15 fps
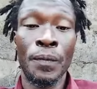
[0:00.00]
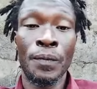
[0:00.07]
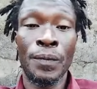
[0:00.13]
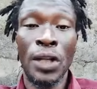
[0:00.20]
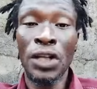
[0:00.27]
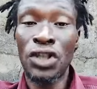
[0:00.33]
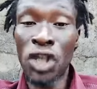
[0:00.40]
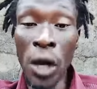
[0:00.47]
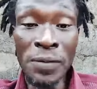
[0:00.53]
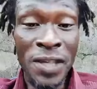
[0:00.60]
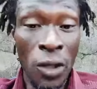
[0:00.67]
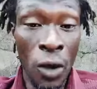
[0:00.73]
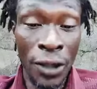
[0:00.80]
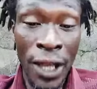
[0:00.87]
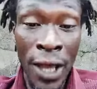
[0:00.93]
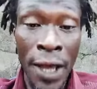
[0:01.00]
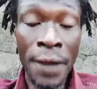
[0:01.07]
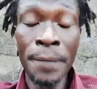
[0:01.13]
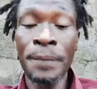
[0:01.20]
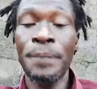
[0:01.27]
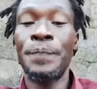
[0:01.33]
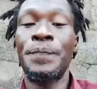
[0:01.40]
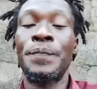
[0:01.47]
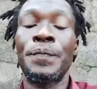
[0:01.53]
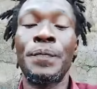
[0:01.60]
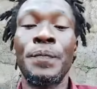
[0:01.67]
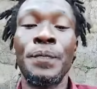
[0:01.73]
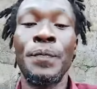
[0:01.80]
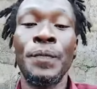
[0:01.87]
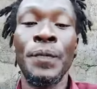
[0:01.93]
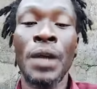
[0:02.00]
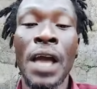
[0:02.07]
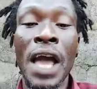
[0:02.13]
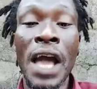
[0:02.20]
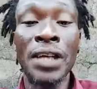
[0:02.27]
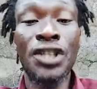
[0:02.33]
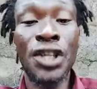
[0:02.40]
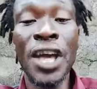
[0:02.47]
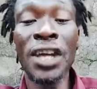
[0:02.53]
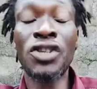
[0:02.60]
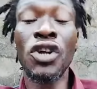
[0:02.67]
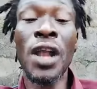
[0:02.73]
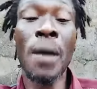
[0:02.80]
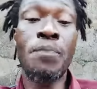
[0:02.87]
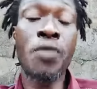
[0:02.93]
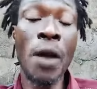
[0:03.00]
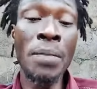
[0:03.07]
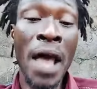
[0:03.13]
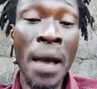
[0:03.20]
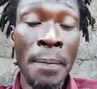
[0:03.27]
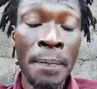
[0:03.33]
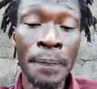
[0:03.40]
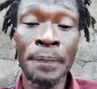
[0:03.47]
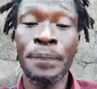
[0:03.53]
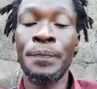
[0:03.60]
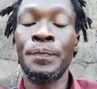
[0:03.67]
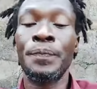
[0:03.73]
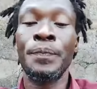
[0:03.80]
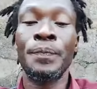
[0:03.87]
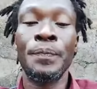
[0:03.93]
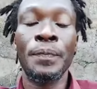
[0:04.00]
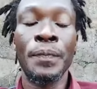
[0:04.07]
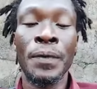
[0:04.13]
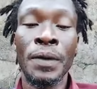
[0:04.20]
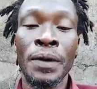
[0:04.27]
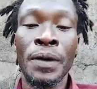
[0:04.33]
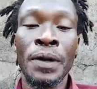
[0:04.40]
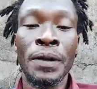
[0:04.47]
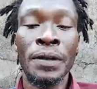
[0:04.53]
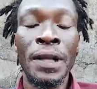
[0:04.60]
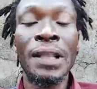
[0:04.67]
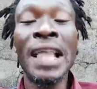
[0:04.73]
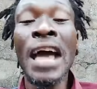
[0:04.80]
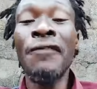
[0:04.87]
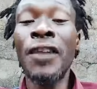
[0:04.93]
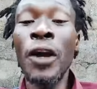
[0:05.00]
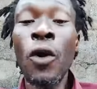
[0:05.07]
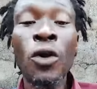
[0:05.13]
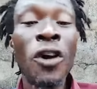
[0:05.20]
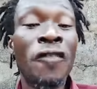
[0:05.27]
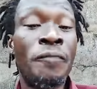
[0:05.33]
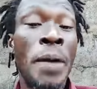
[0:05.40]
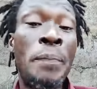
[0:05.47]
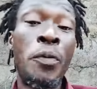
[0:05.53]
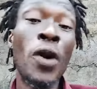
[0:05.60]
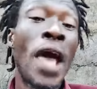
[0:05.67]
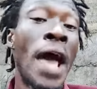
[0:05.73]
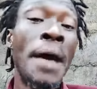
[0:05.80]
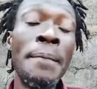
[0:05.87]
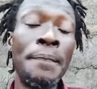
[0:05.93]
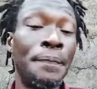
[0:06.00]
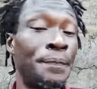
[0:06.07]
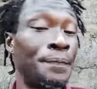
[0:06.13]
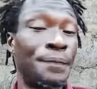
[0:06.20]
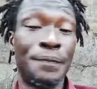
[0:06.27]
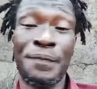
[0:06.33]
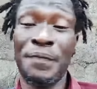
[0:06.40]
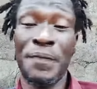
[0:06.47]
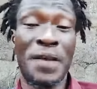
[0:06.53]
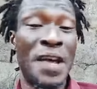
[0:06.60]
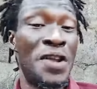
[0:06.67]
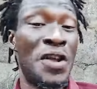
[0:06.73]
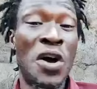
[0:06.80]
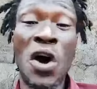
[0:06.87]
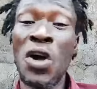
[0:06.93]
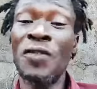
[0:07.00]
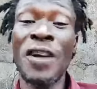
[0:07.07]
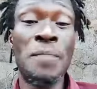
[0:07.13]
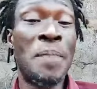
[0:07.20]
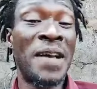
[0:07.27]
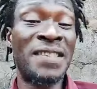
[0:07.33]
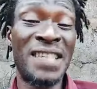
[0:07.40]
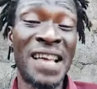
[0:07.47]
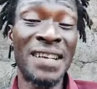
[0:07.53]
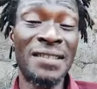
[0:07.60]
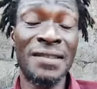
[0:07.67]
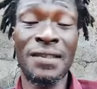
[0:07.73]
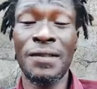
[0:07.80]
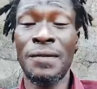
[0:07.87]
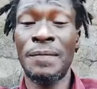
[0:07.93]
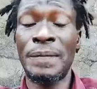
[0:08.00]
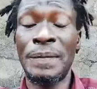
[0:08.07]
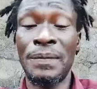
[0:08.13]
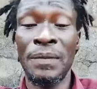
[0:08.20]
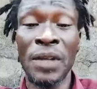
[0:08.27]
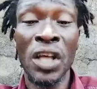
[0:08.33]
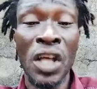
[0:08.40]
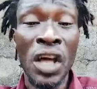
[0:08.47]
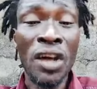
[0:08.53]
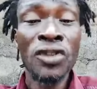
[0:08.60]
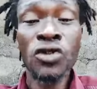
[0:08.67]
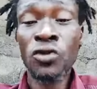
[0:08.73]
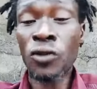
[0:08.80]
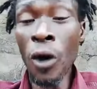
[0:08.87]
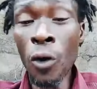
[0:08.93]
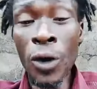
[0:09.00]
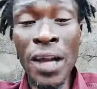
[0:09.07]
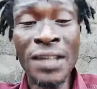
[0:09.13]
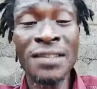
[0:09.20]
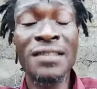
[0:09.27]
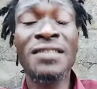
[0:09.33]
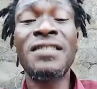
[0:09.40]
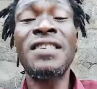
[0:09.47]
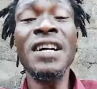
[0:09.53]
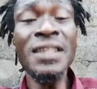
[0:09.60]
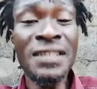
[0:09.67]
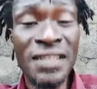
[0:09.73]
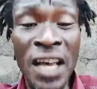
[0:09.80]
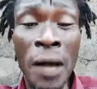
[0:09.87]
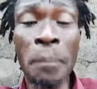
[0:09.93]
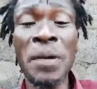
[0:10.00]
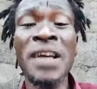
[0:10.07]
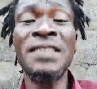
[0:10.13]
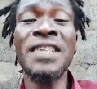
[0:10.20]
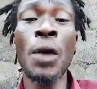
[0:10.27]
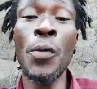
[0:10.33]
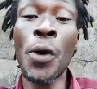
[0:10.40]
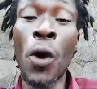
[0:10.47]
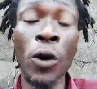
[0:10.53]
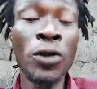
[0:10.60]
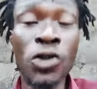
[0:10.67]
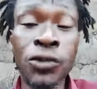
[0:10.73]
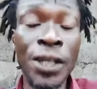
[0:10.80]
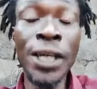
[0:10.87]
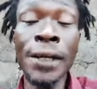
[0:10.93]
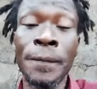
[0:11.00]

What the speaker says: Jobs and all day, educational problem, the livelihood of people in, you know, 100%. Struggle it still take place now with country.